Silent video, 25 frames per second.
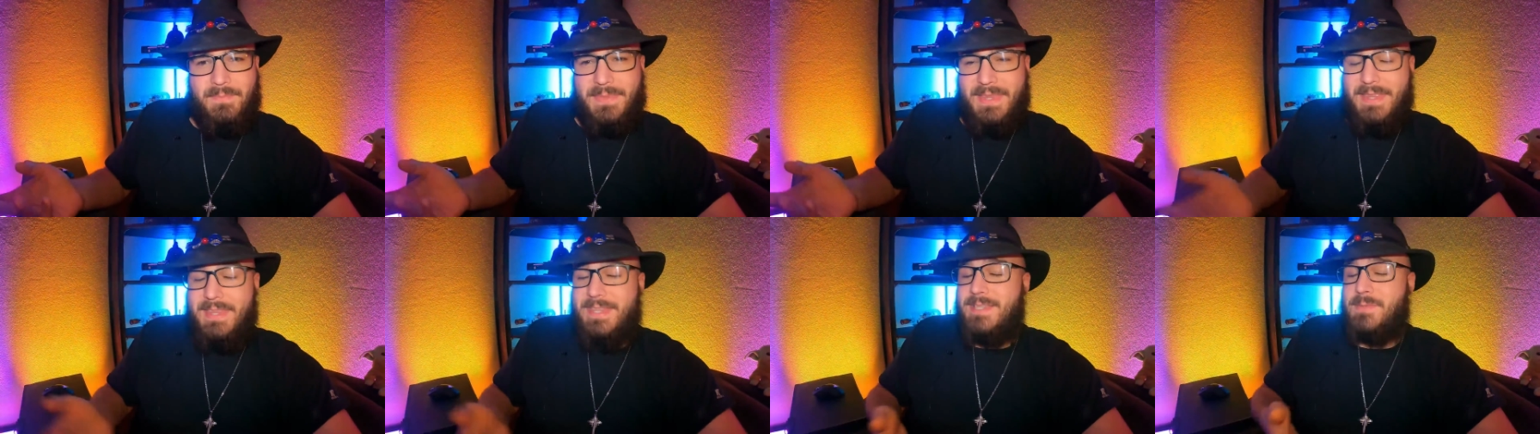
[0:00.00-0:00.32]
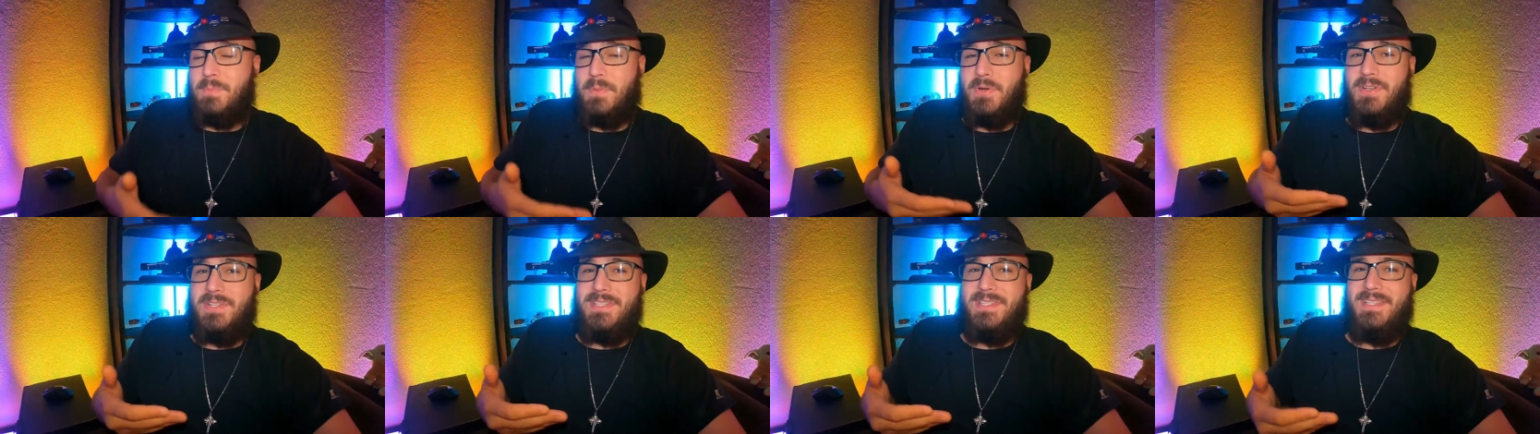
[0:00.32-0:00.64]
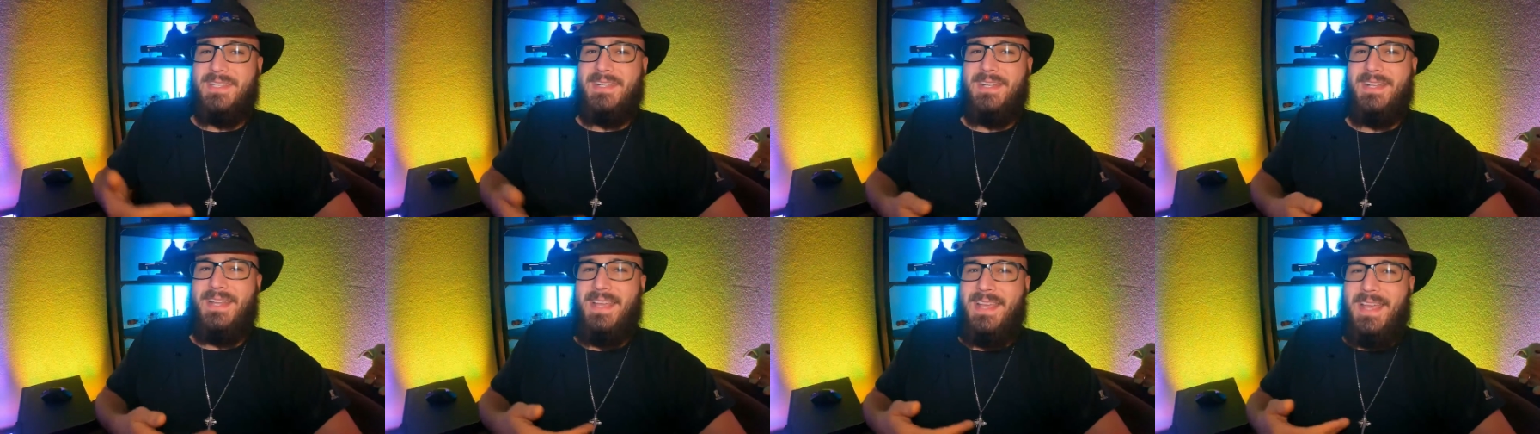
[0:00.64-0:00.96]
this
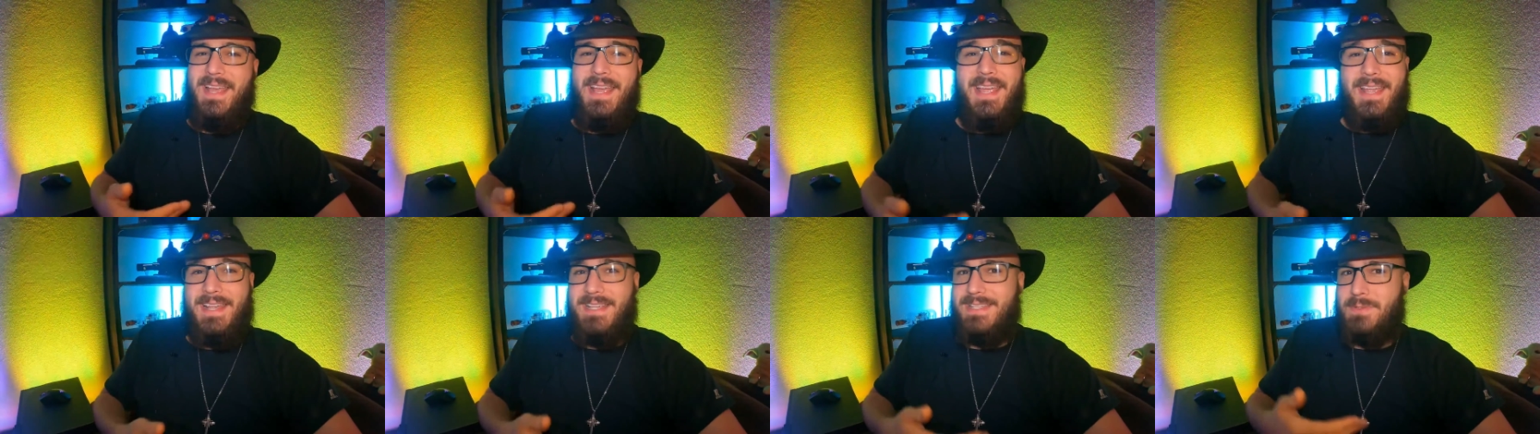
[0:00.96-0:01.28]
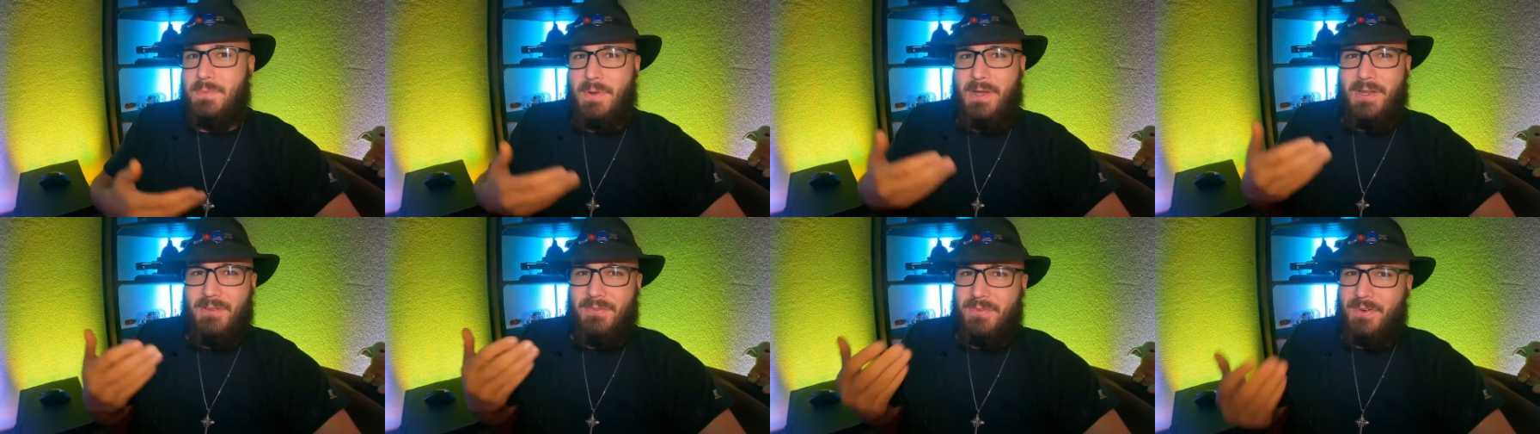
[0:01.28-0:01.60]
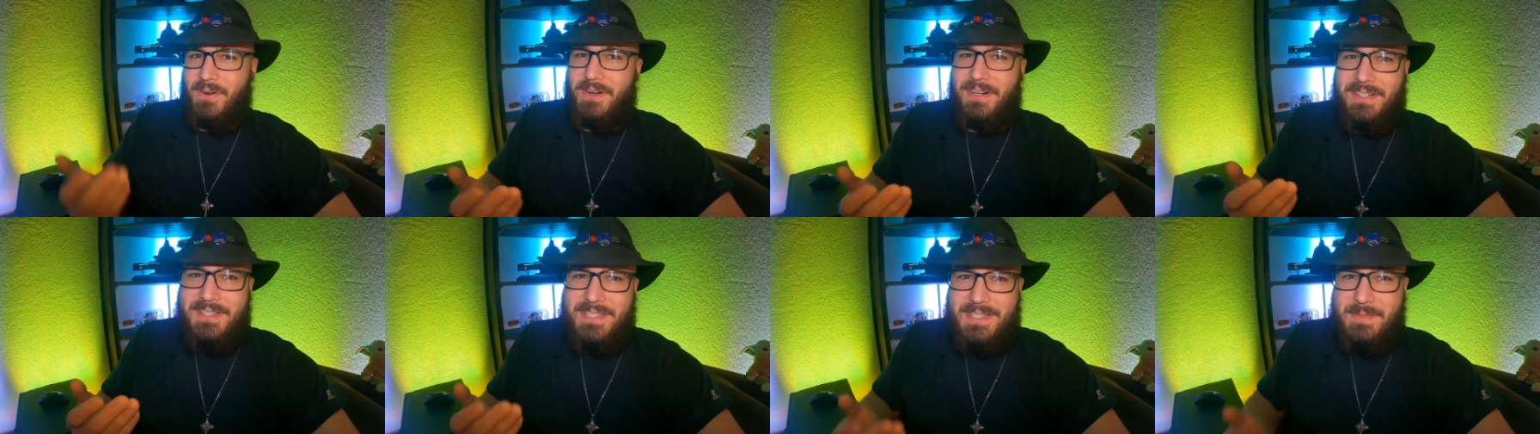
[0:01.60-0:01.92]
person is well
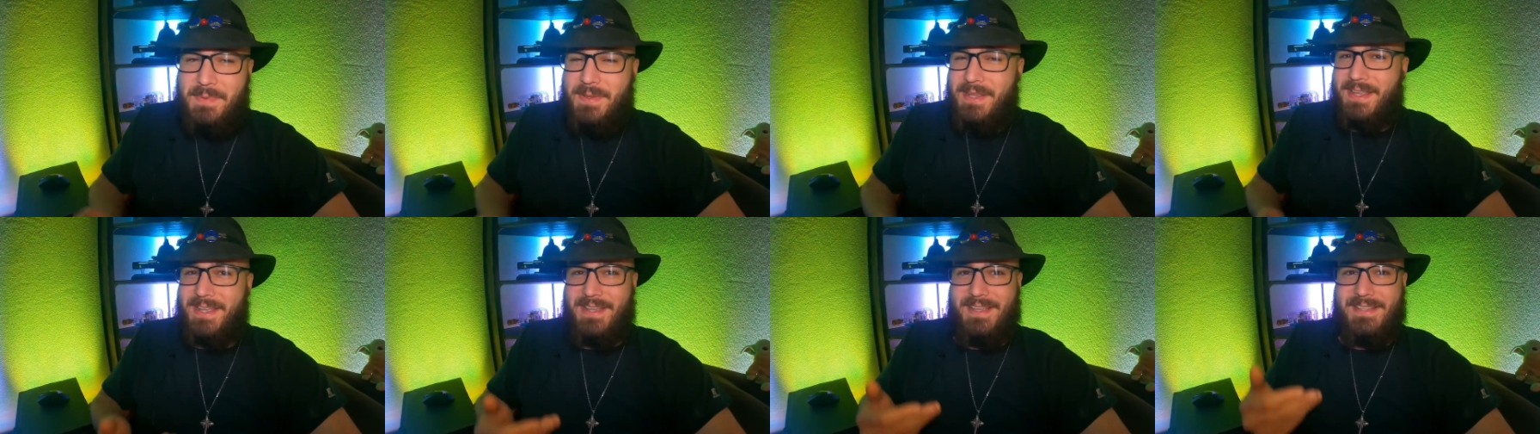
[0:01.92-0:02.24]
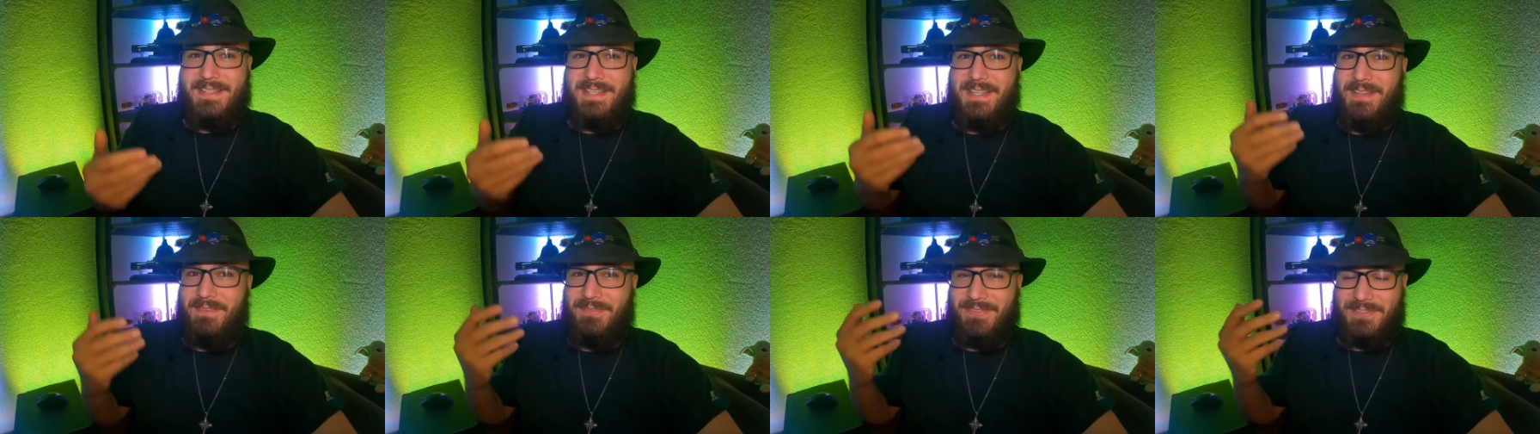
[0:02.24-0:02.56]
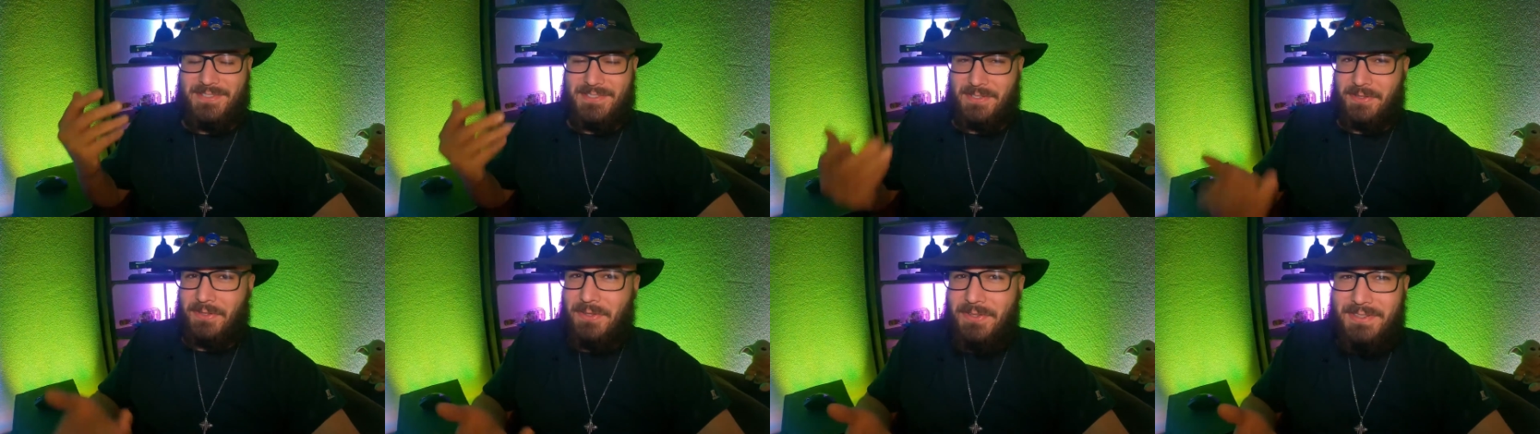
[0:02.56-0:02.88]
versed because
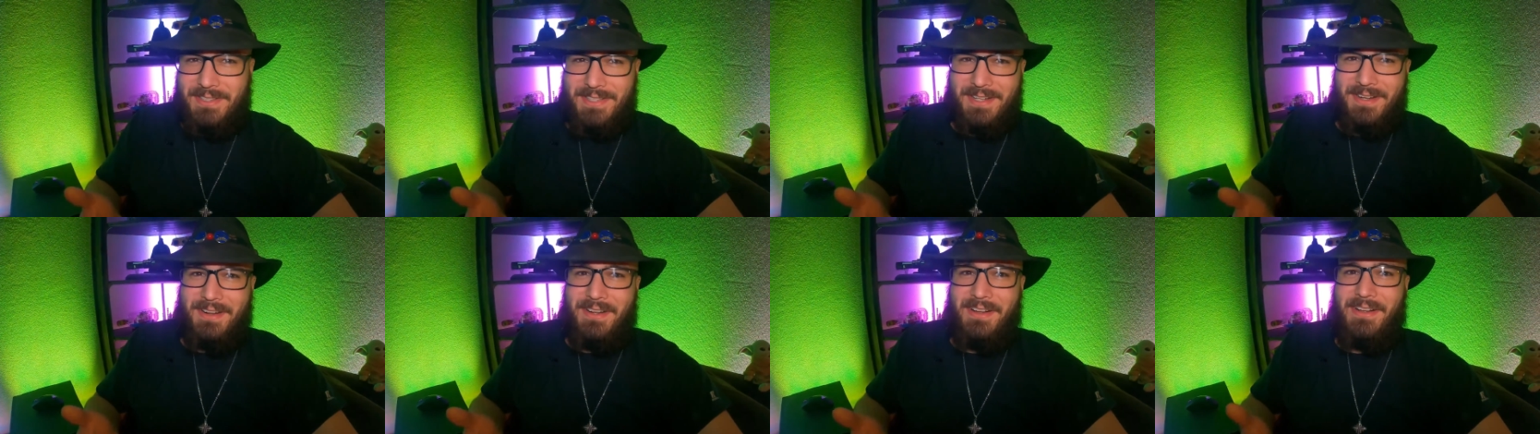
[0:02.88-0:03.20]
he's learned it